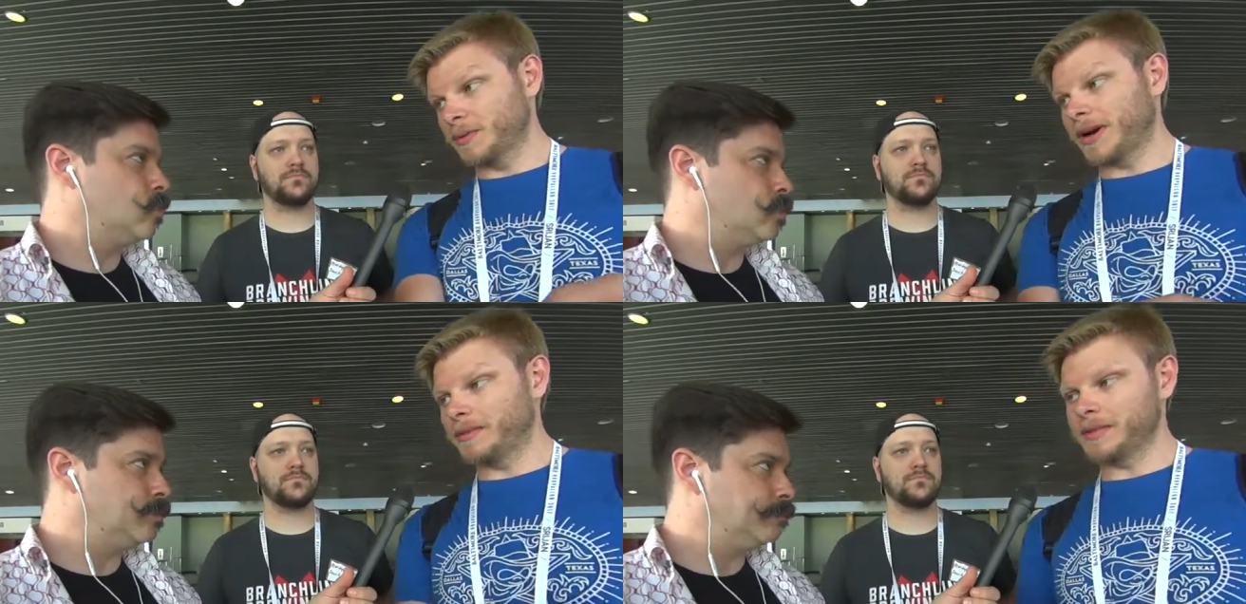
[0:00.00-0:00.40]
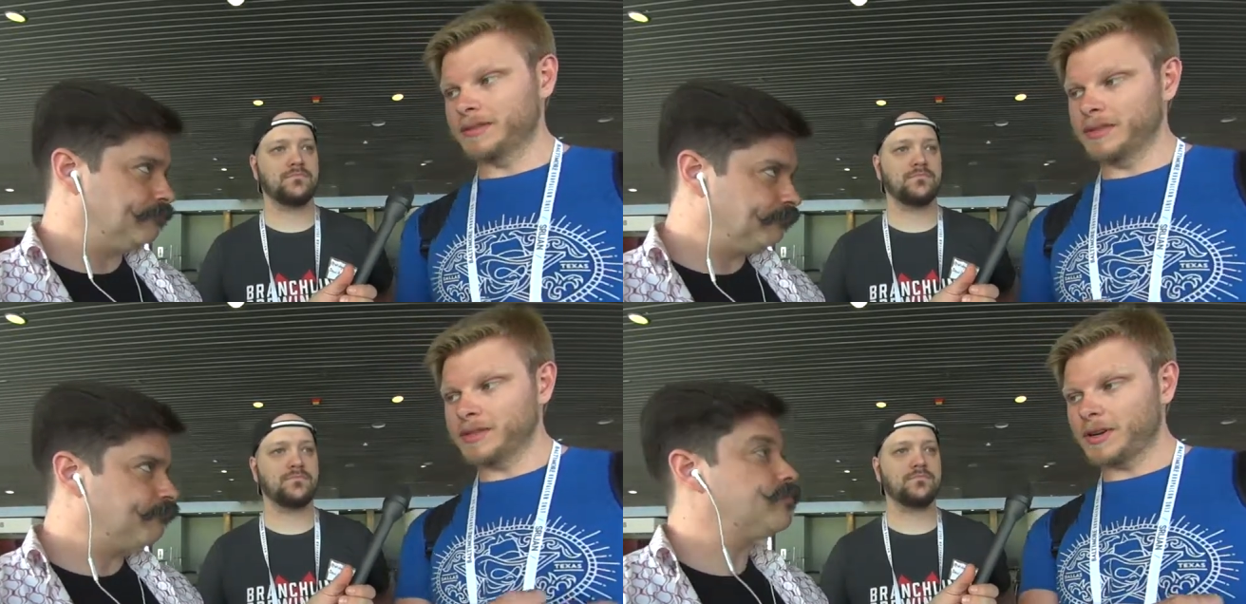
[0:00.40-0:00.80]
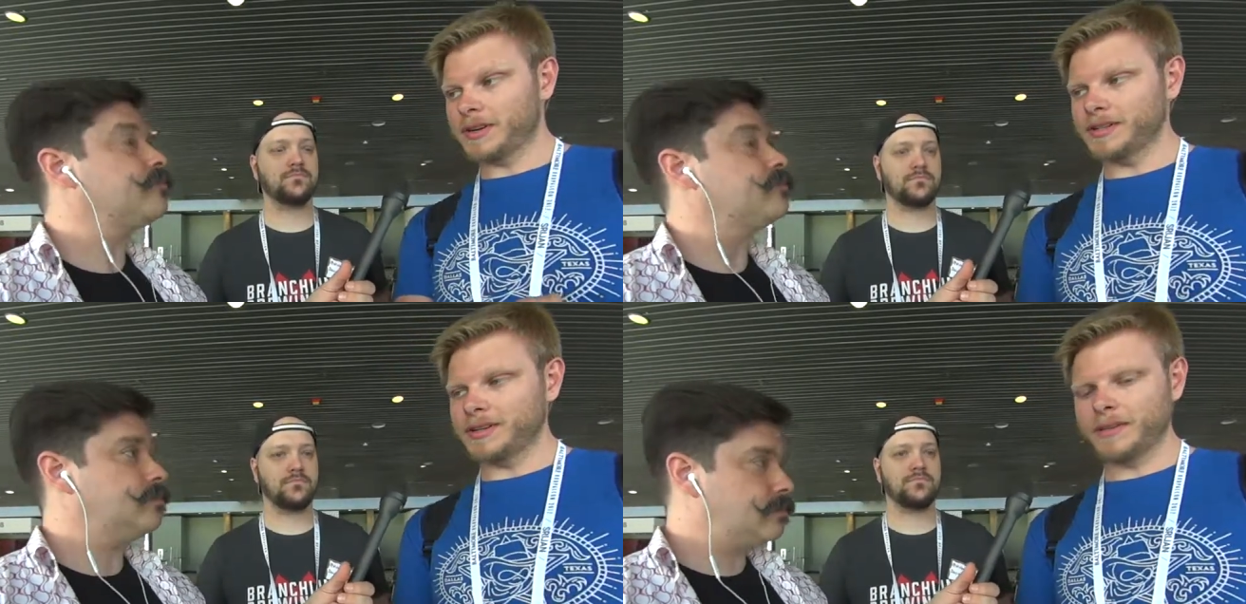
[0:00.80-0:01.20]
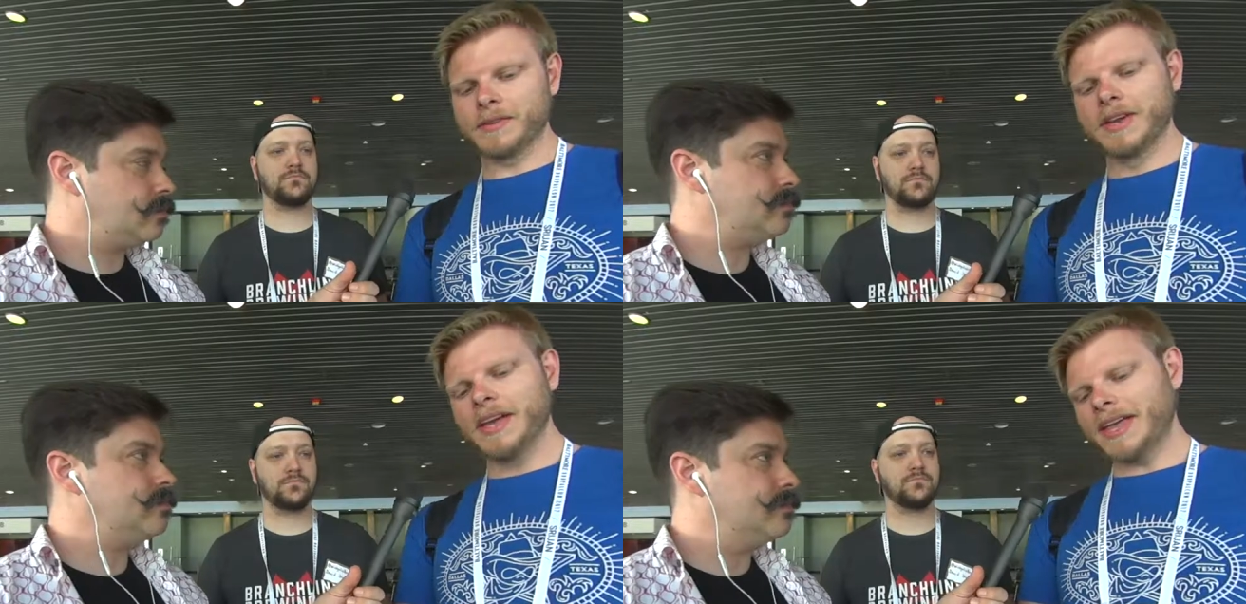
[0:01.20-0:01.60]
Speaker 1: throughout the, the talk
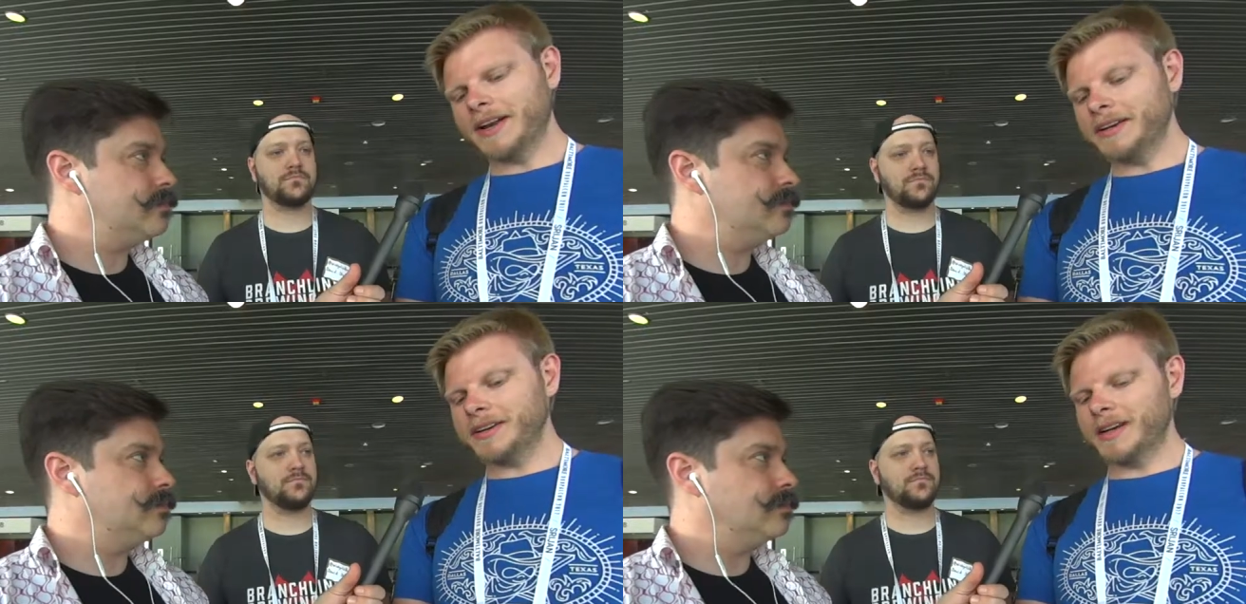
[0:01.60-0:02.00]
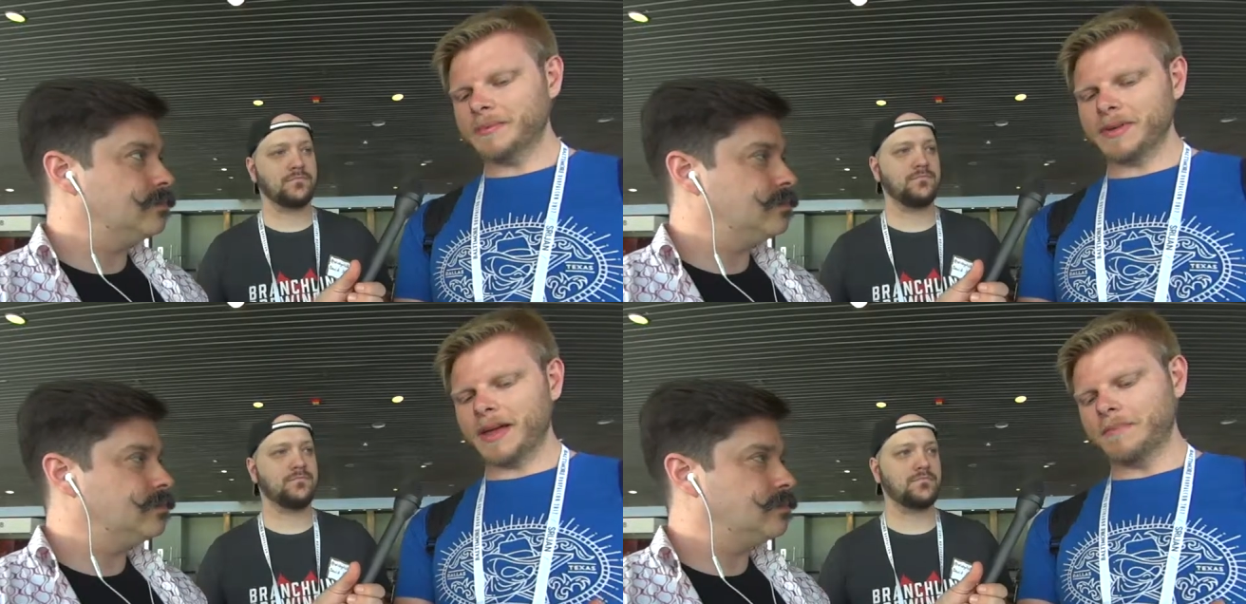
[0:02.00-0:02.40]
itself that ended up